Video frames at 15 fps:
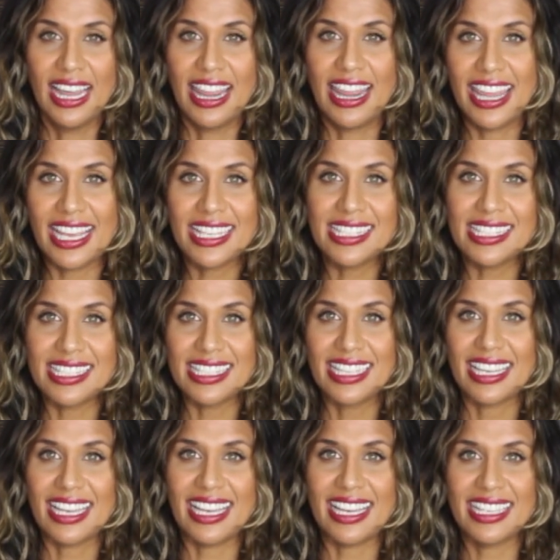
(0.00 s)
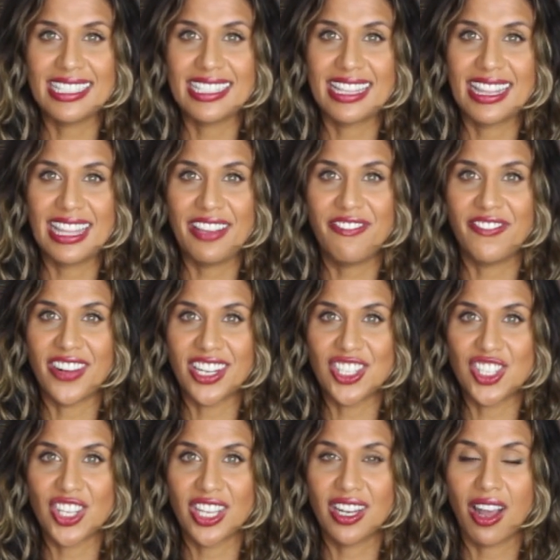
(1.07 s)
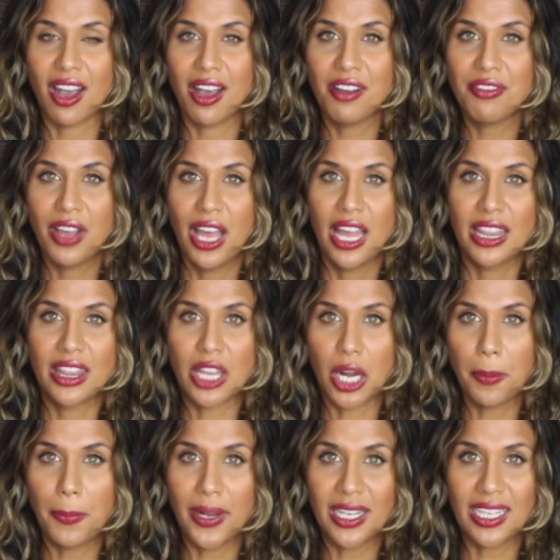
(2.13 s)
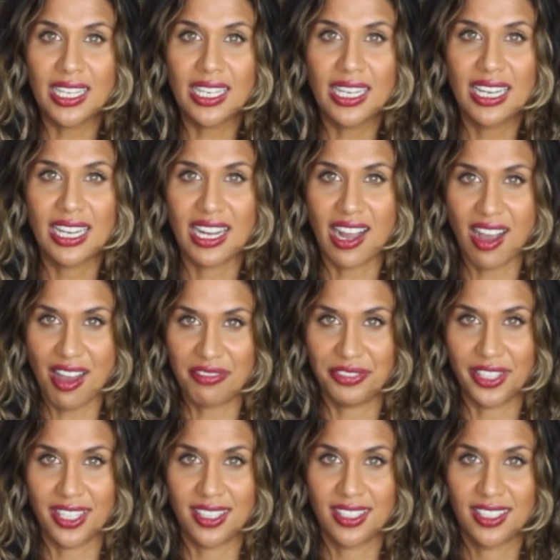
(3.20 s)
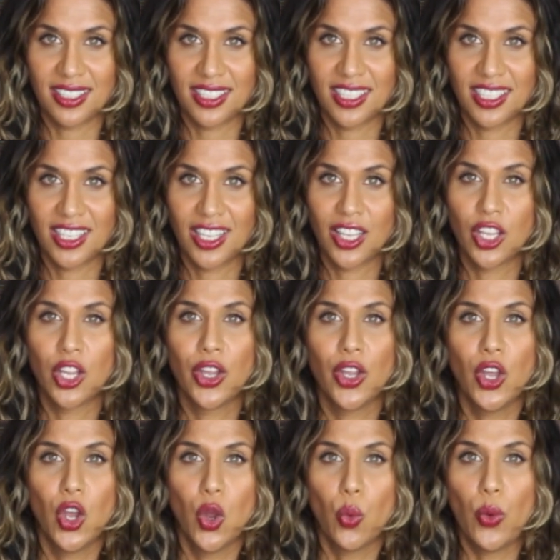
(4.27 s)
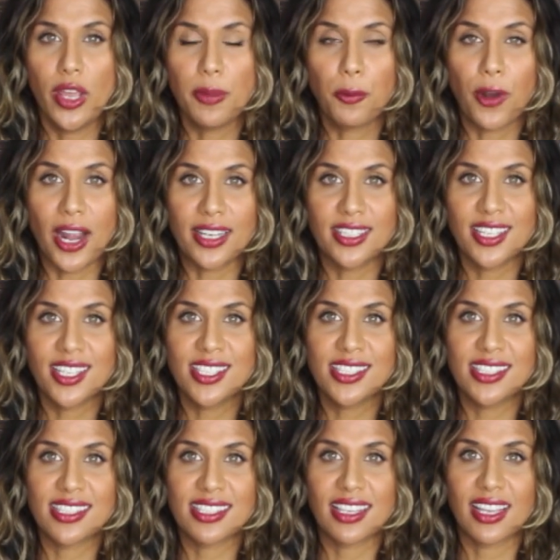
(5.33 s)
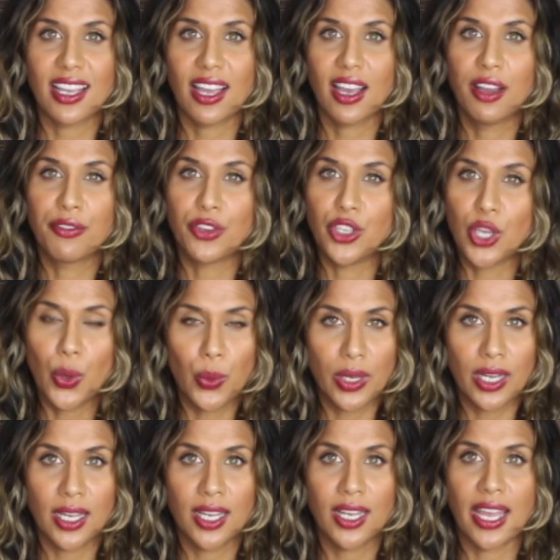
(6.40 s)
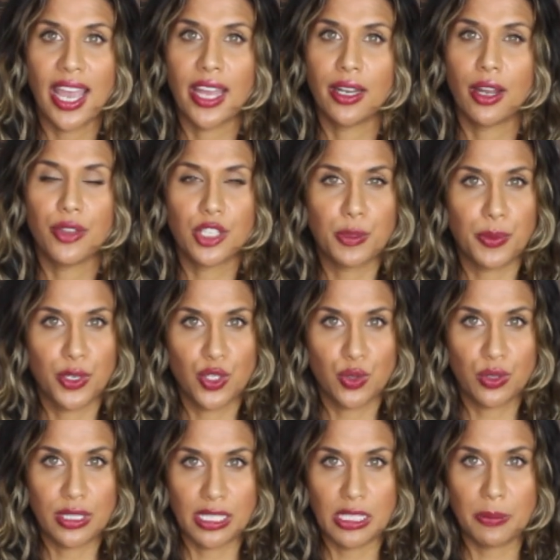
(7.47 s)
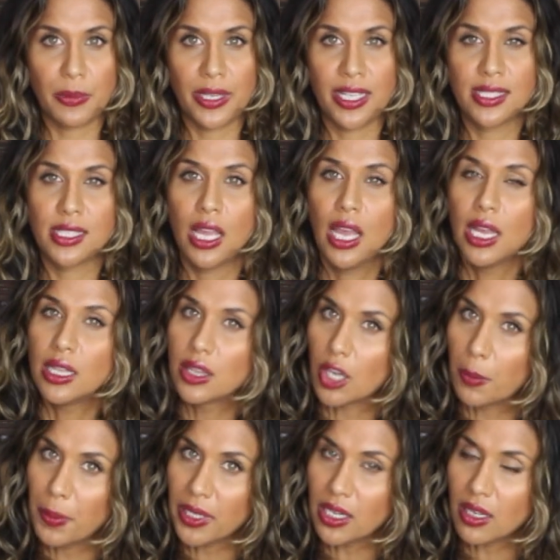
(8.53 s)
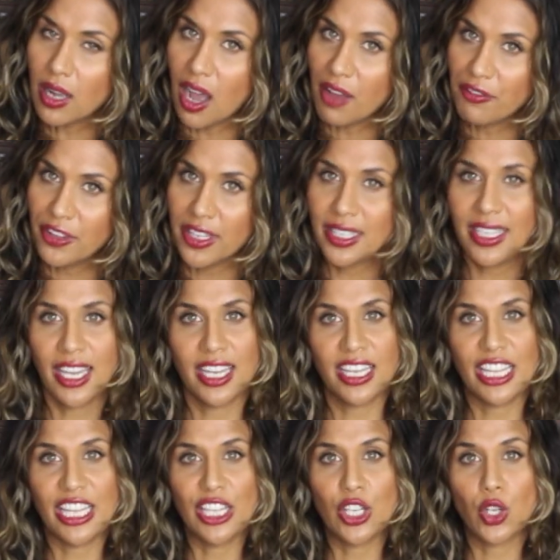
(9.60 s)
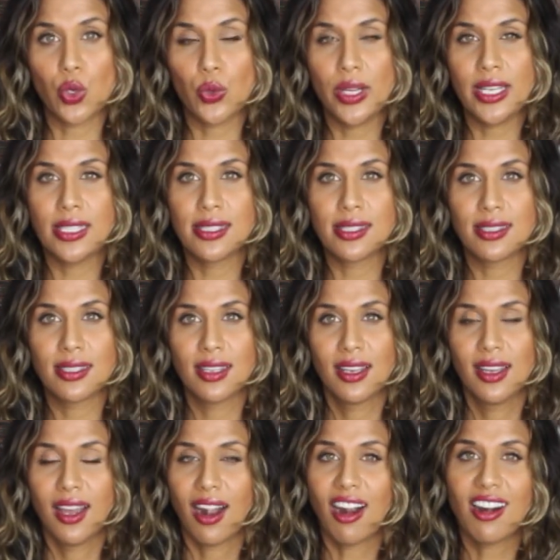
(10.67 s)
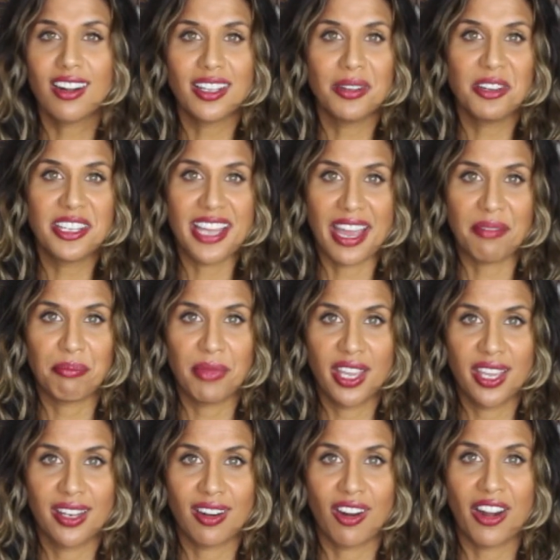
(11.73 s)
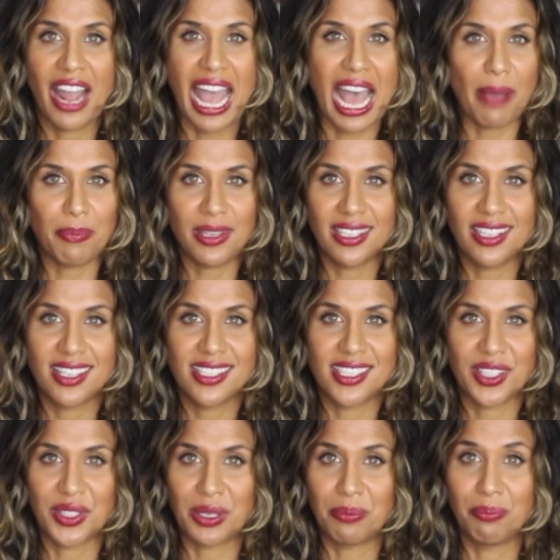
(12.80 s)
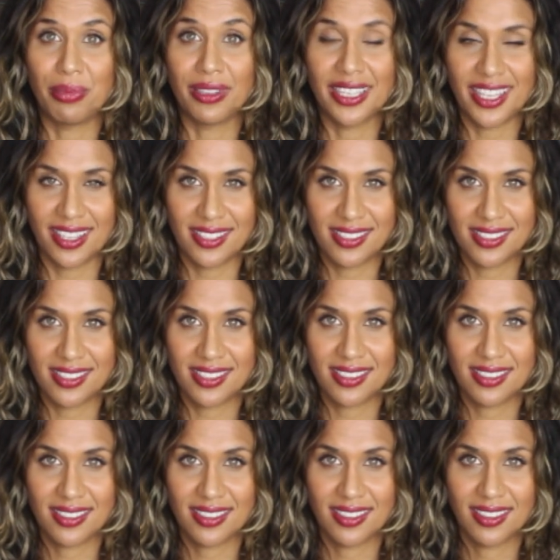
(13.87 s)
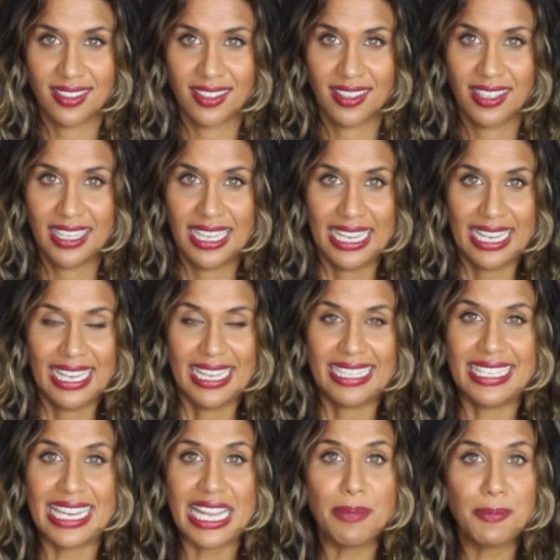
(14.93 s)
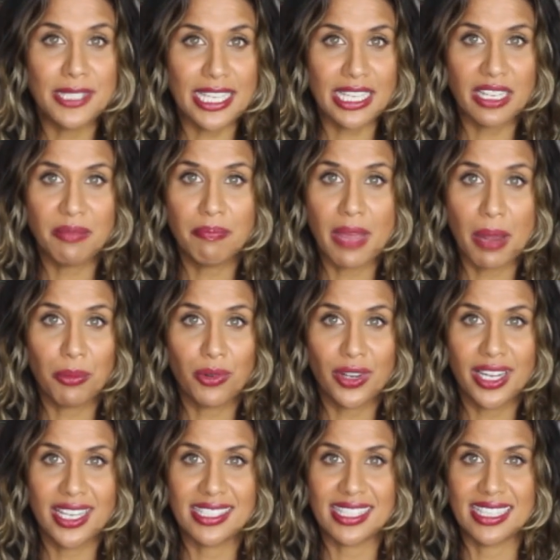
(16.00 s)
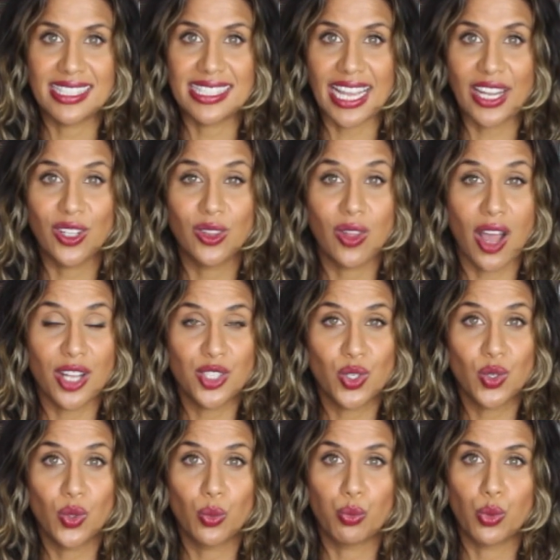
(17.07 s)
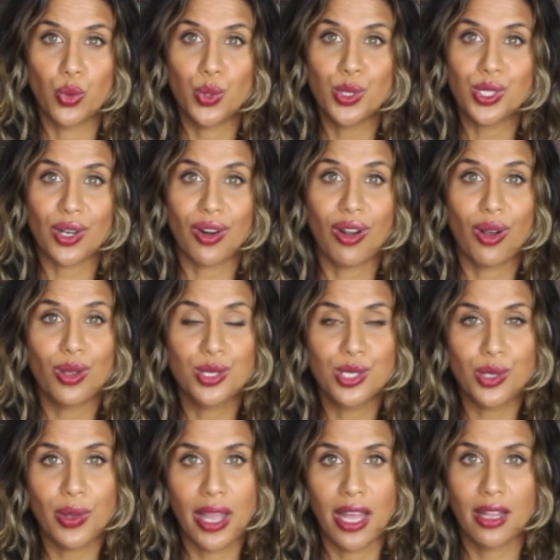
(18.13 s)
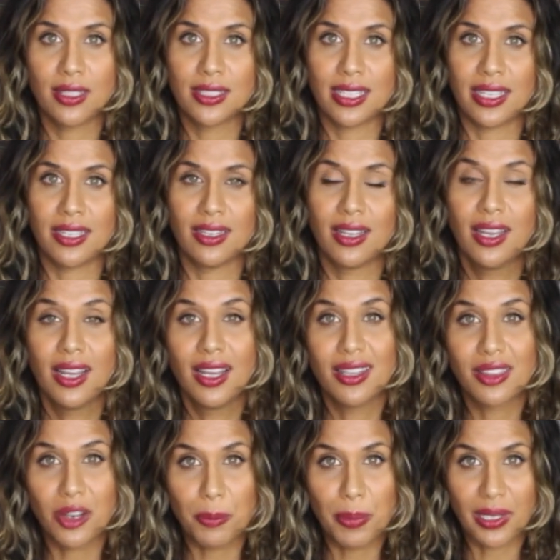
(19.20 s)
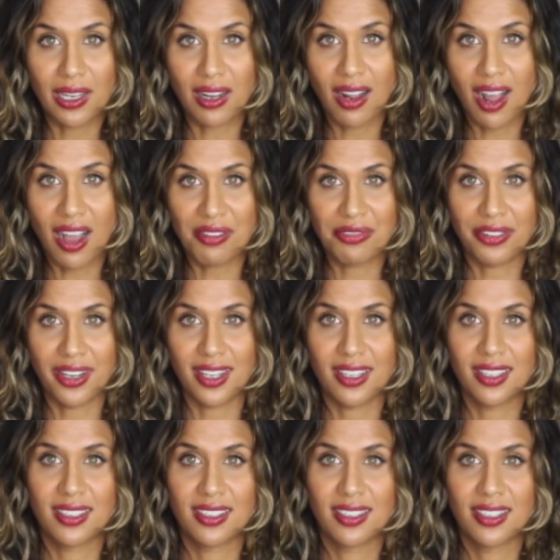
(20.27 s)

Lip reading: This is the function of Tarpaka kapha. With practice of yoga and other spiritual disciplines, Tarpaka kapha can increase our contentment, our happiness, and our bliss. Deep-seated memories and psychological wounds are also held in Tarpaka kapha.